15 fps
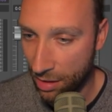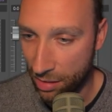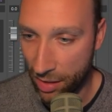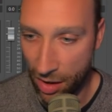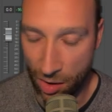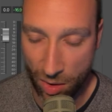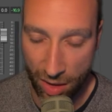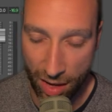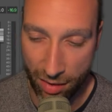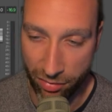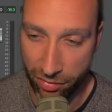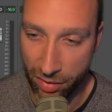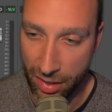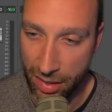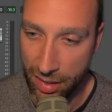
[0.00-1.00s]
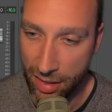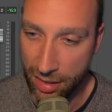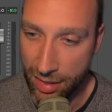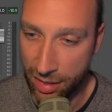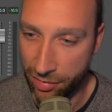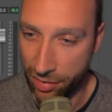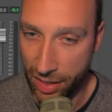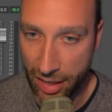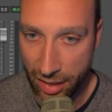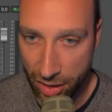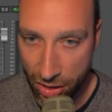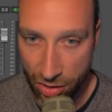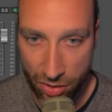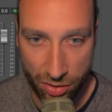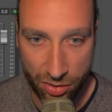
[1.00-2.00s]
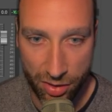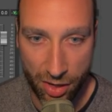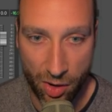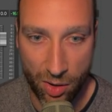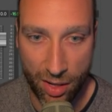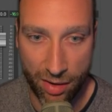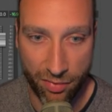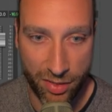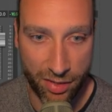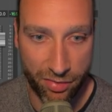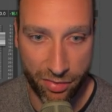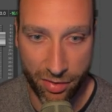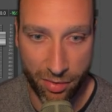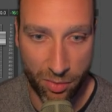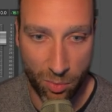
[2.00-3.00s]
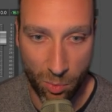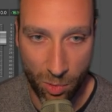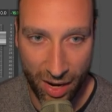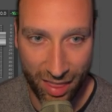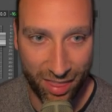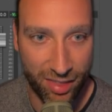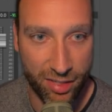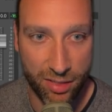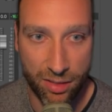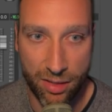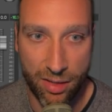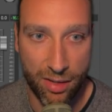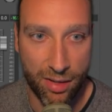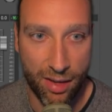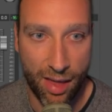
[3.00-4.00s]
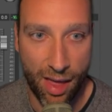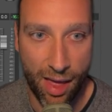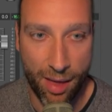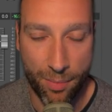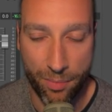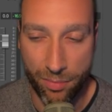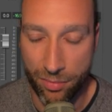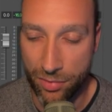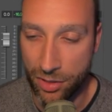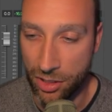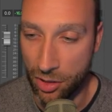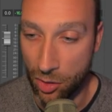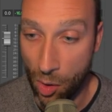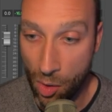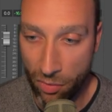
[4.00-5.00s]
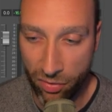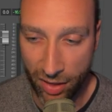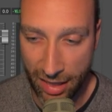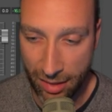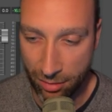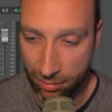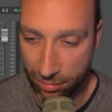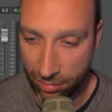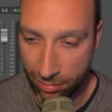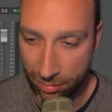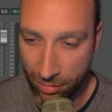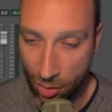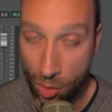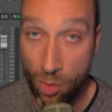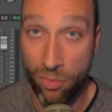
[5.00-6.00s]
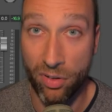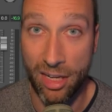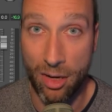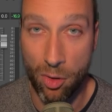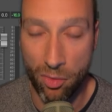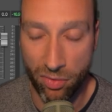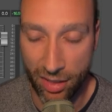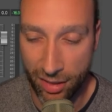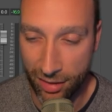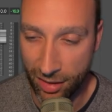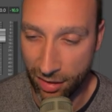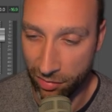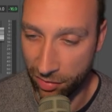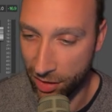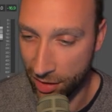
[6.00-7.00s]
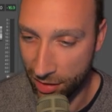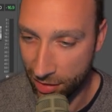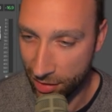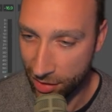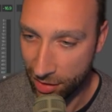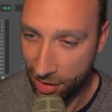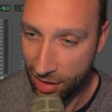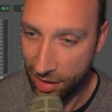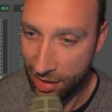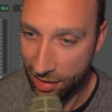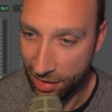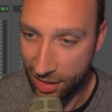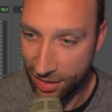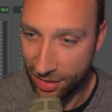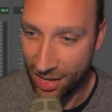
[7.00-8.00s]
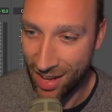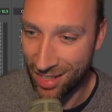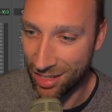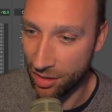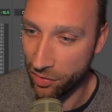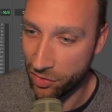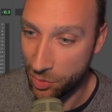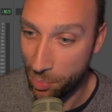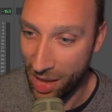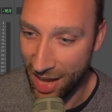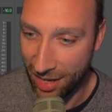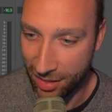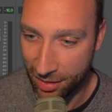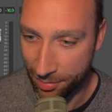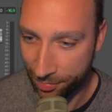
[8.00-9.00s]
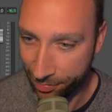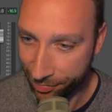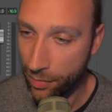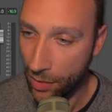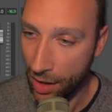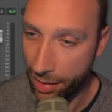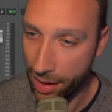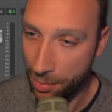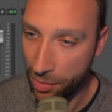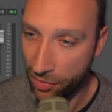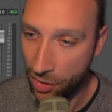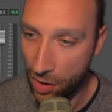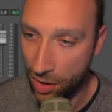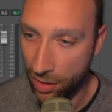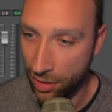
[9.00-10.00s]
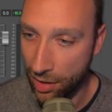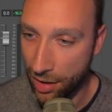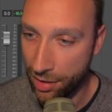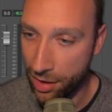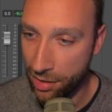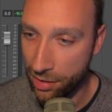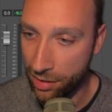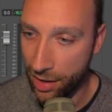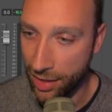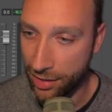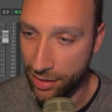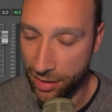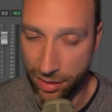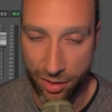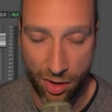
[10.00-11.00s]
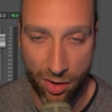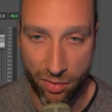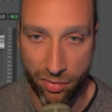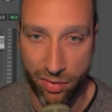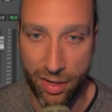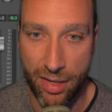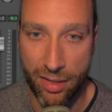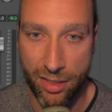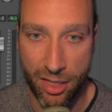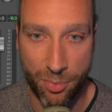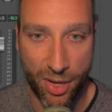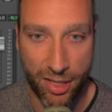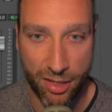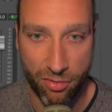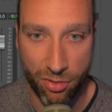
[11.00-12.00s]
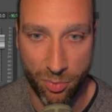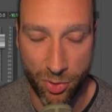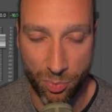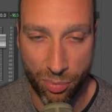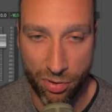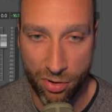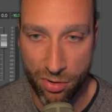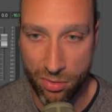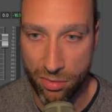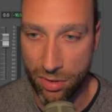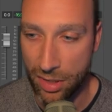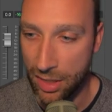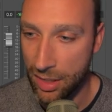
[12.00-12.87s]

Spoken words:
They all have different EQs. They all have different widths to hopefully give the sense of space. And then we've got another instance of Cinematic Rooms Pro.